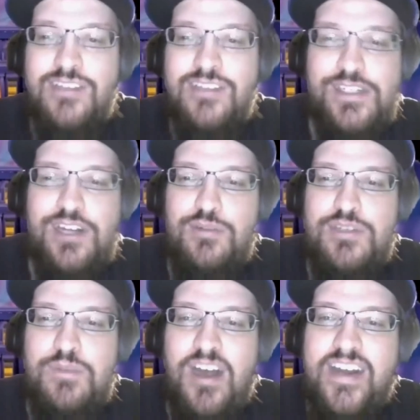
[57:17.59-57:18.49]
To which I
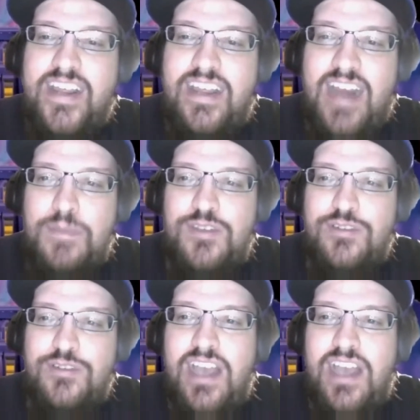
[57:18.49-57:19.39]
responded, it
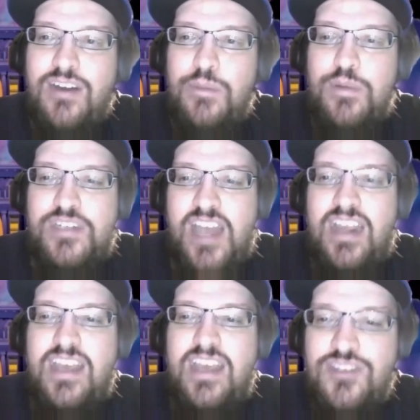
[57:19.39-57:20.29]
absolutely
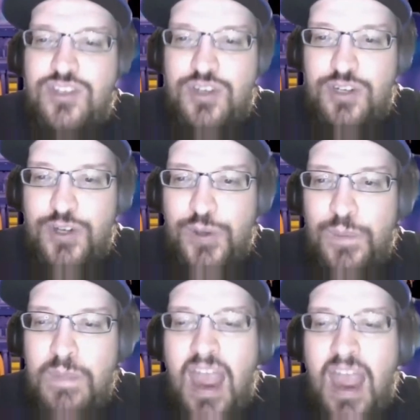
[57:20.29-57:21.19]
100% is true.